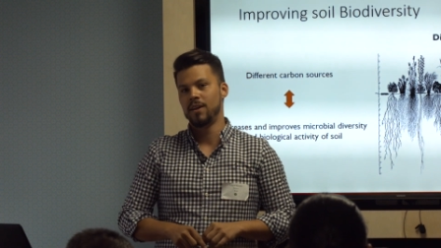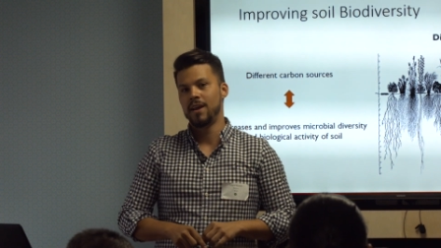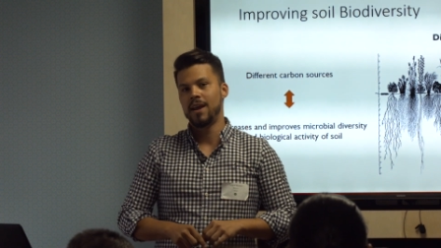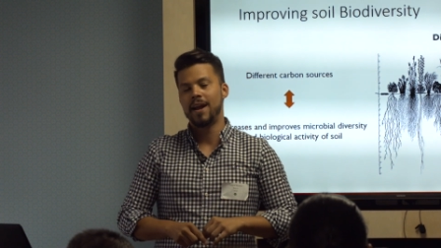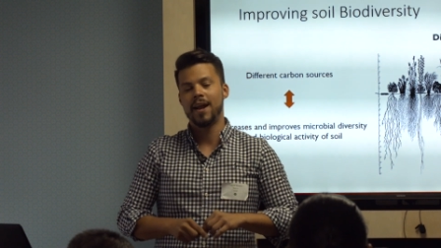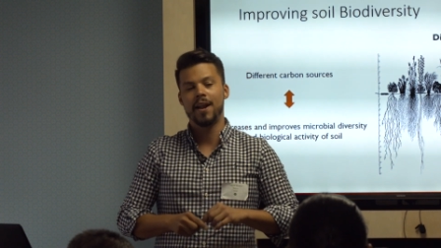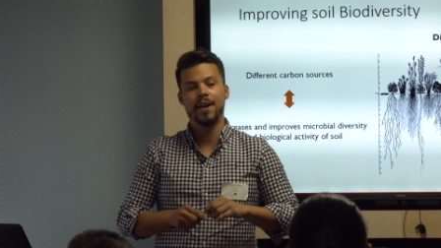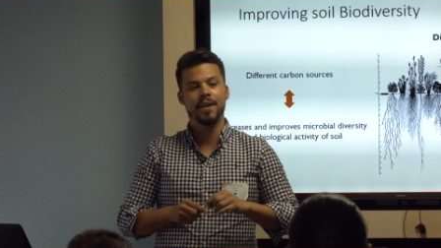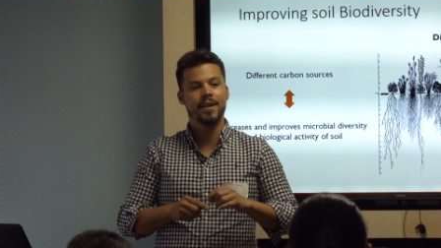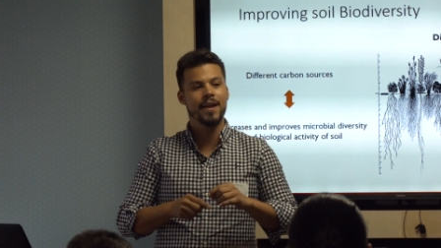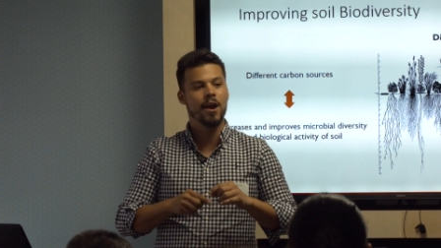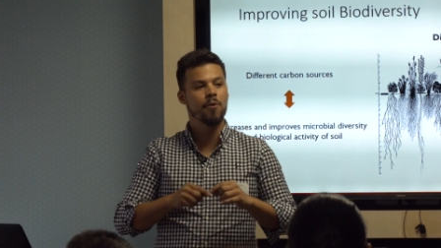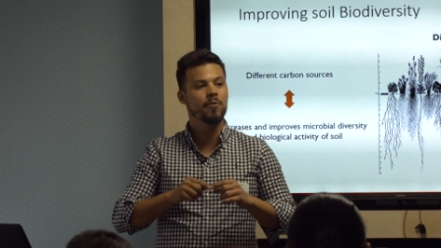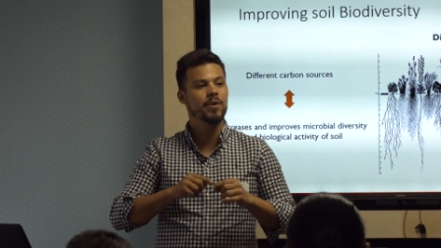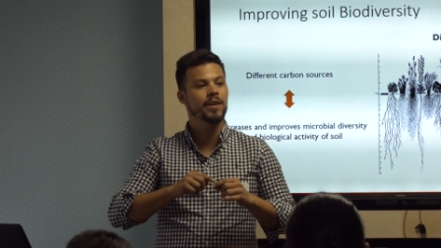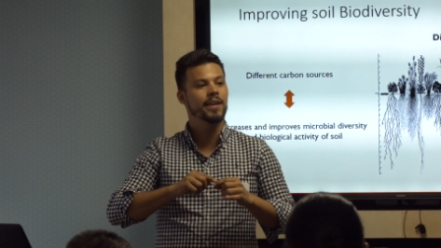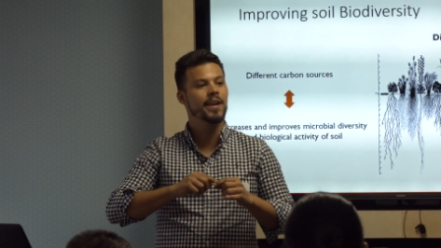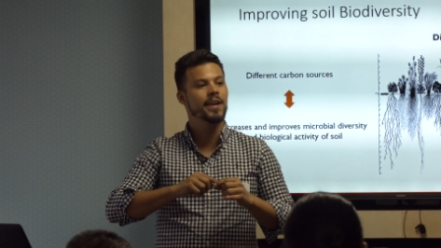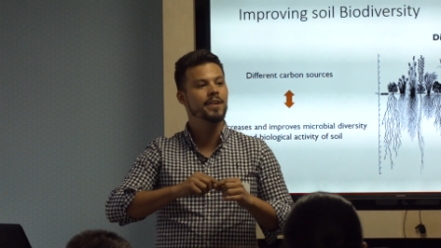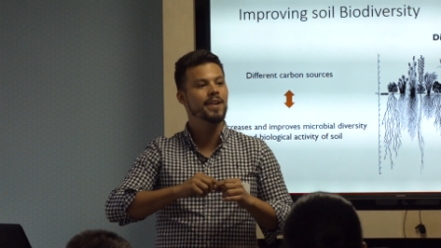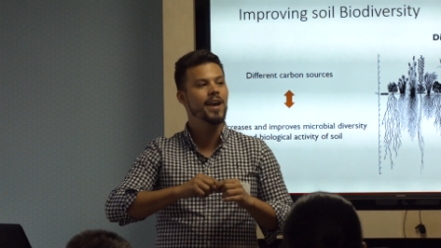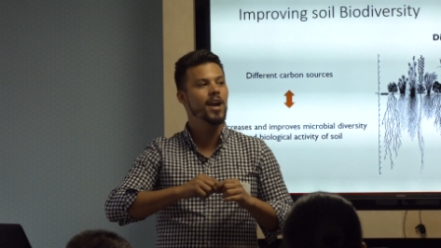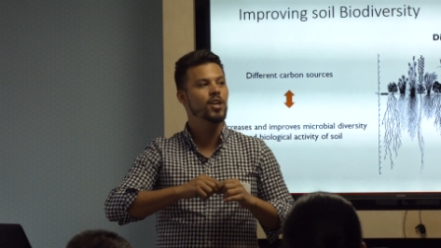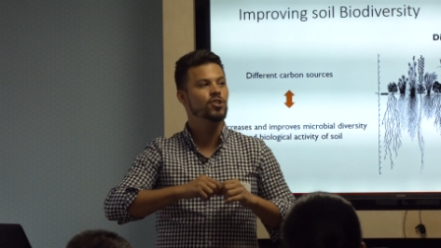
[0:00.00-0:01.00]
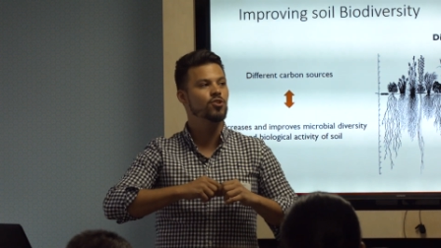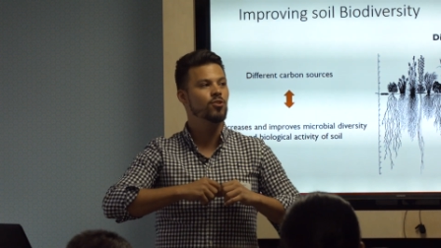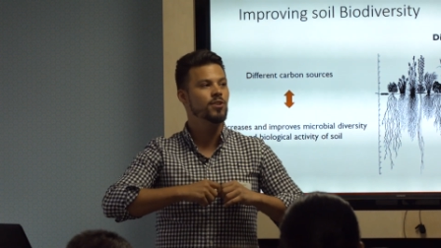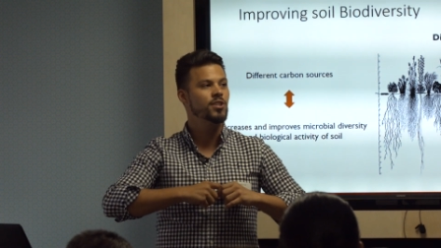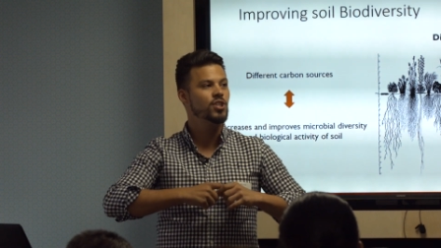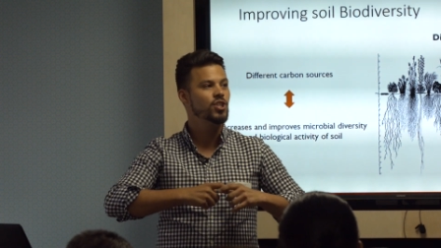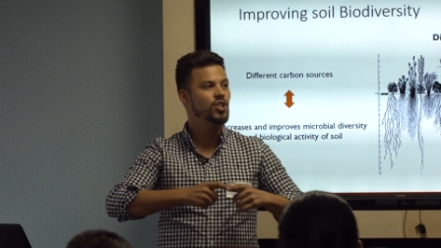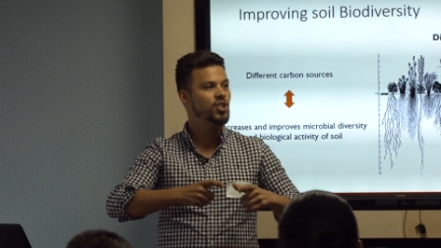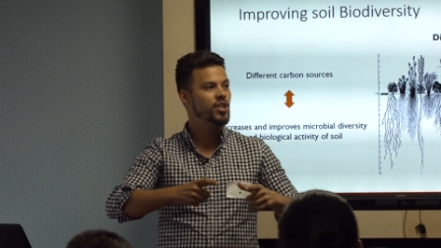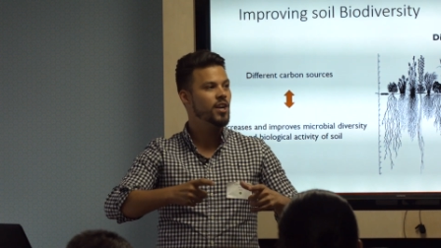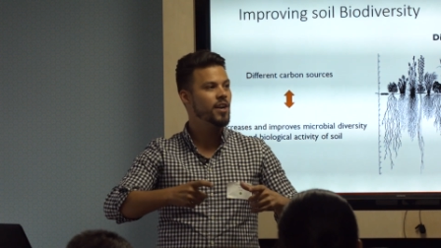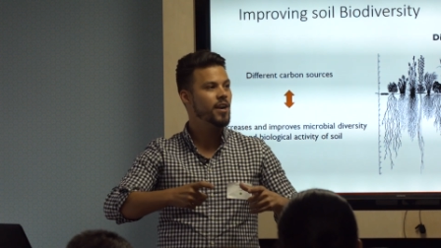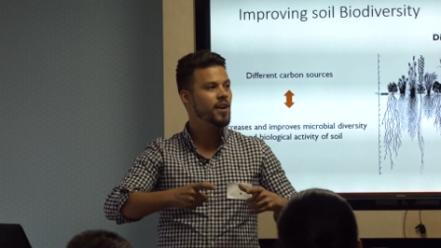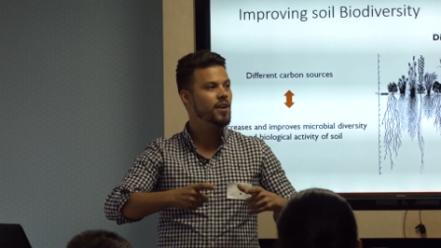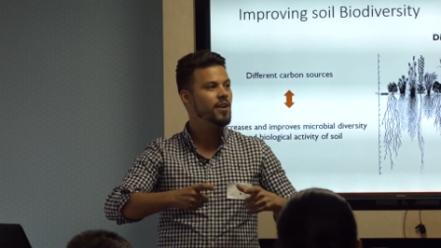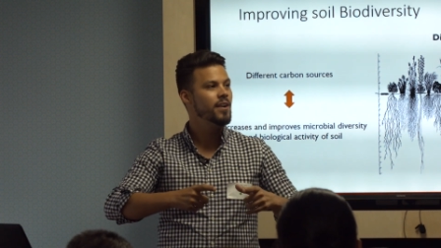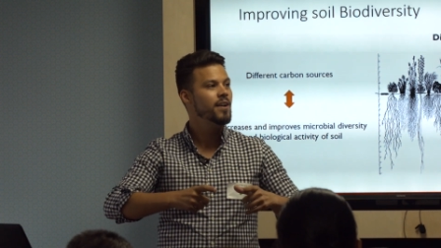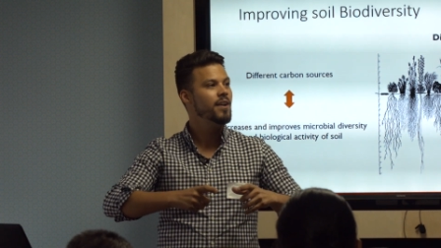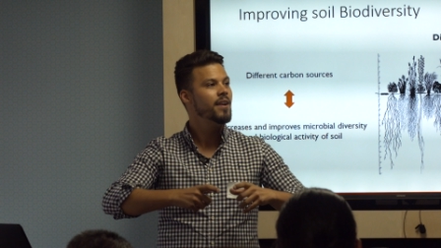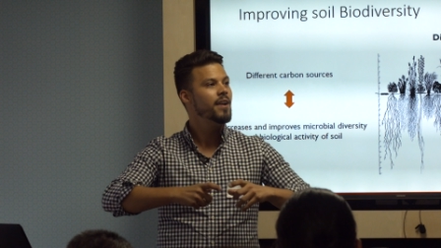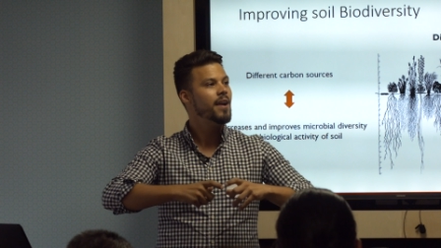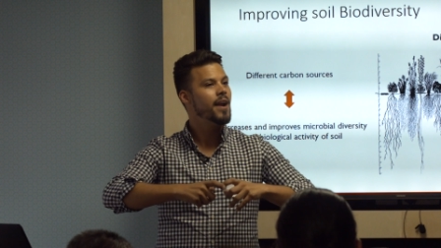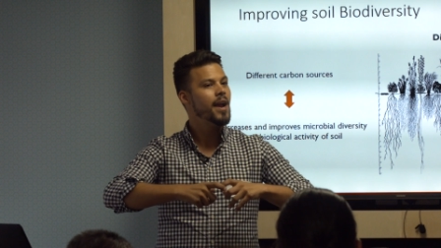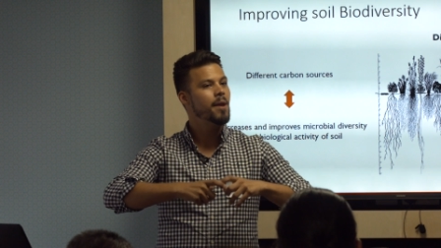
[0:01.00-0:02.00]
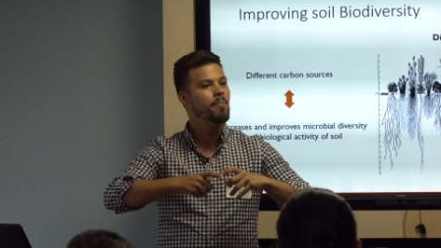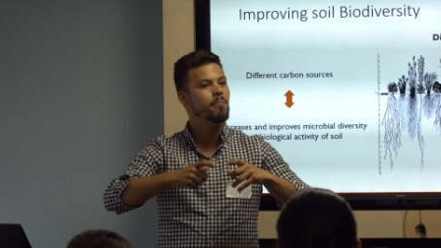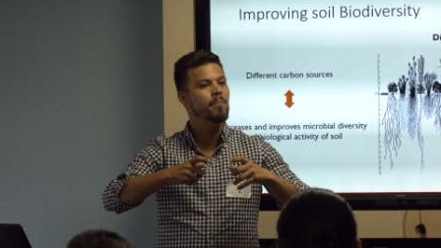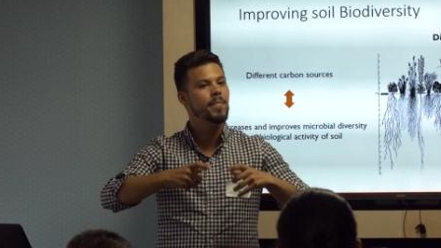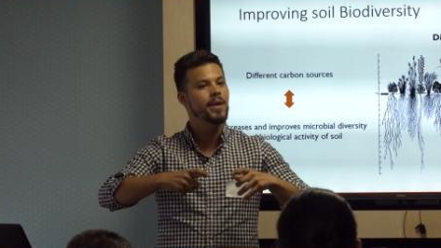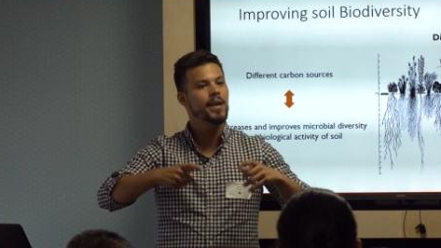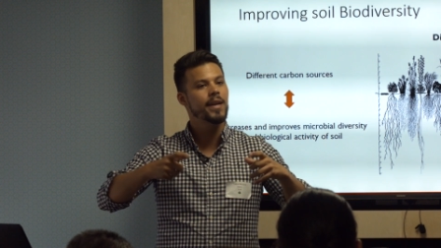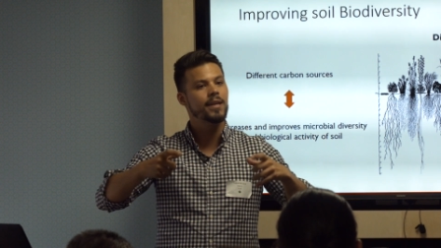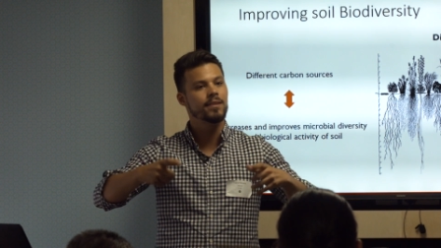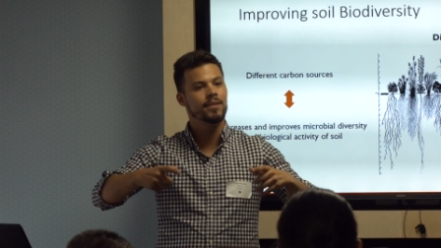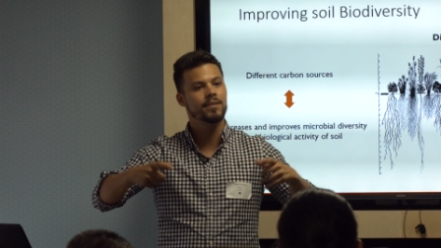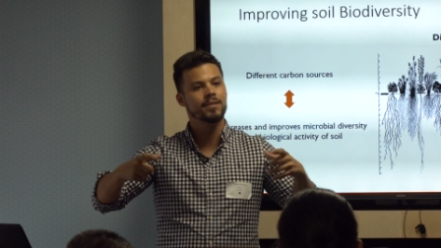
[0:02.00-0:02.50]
and that we can actually share and make